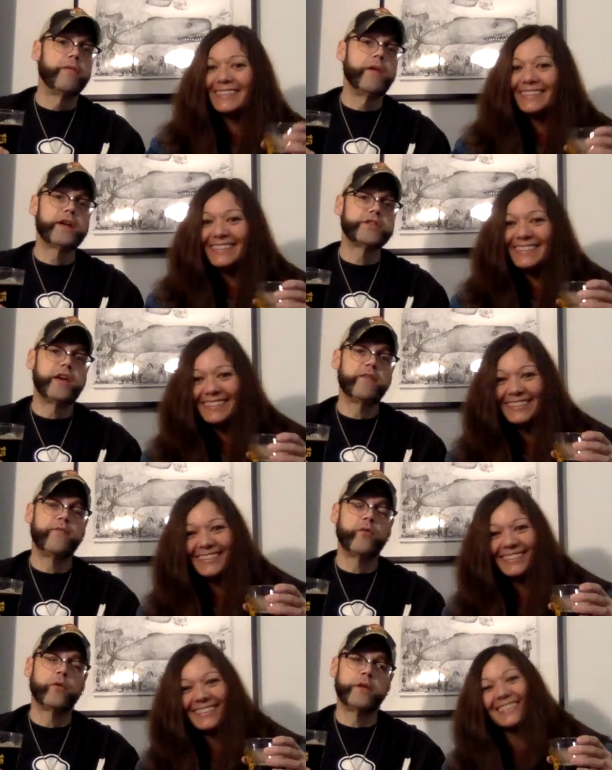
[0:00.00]
Speaker 1: they actually have
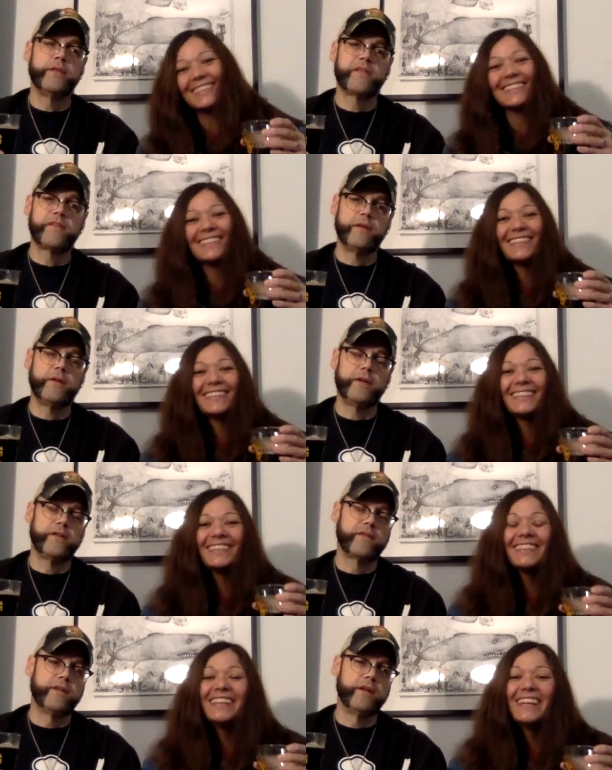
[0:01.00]
four in this
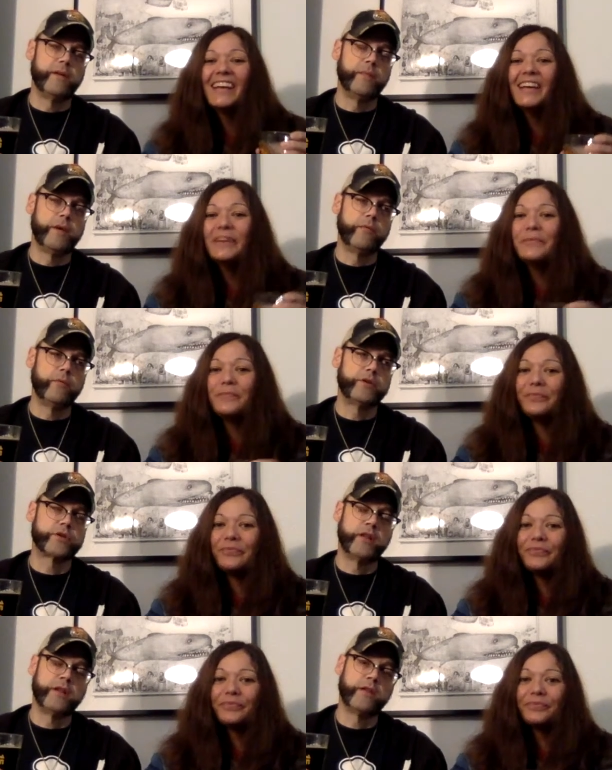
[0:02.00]
series, um, and we'll be
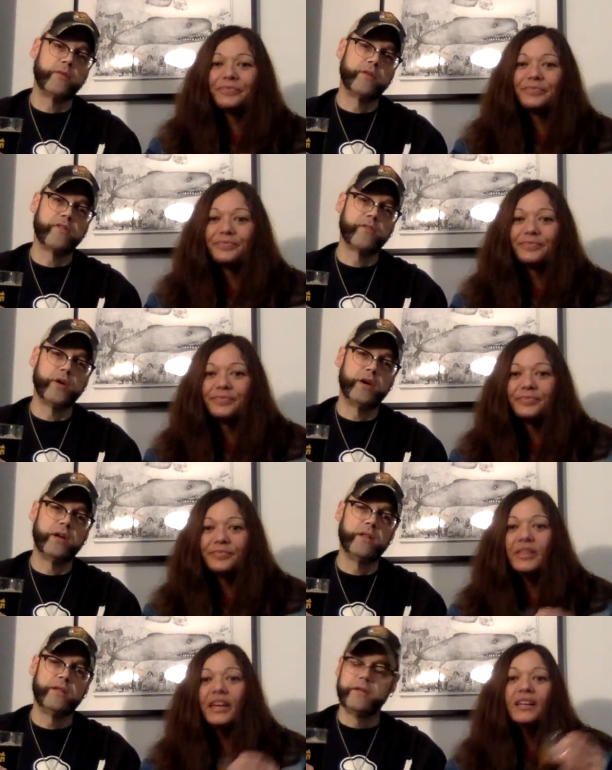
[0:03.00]
trying the other ones as
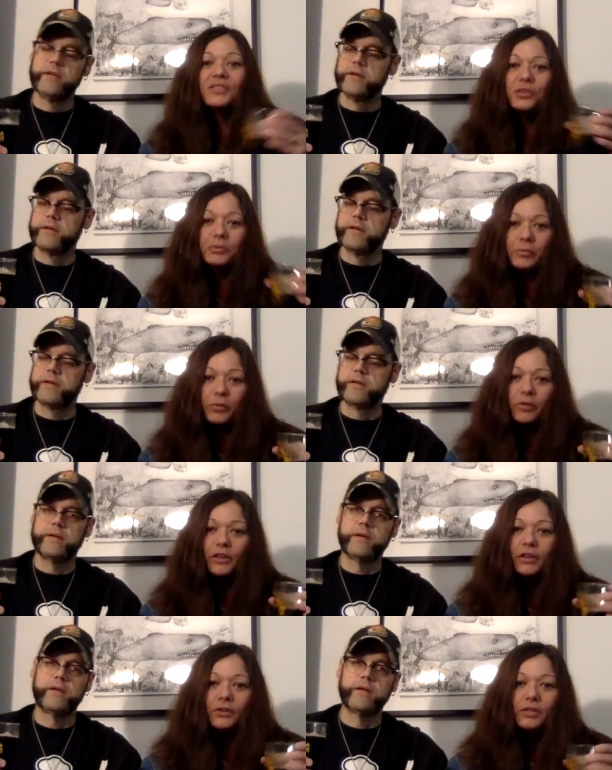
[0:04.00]
well.
Speaker 2: Yeah, so there'll be more
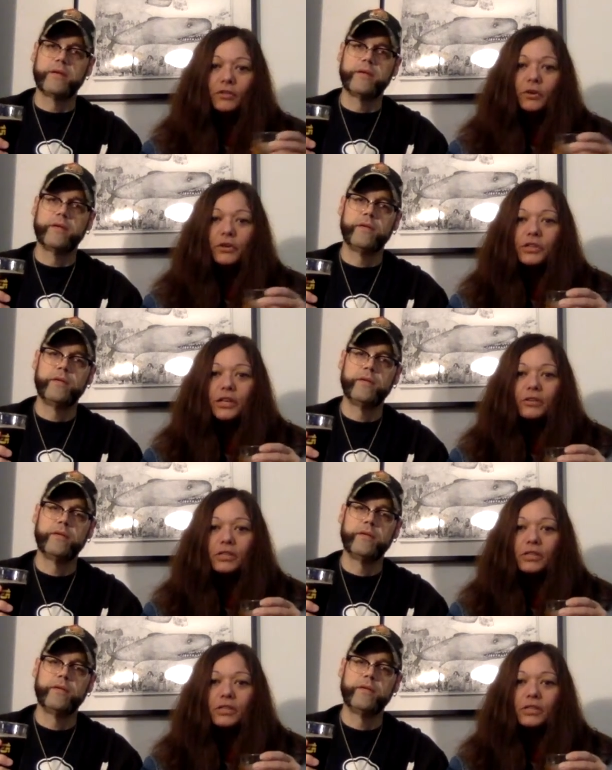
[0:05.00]
videos of the originals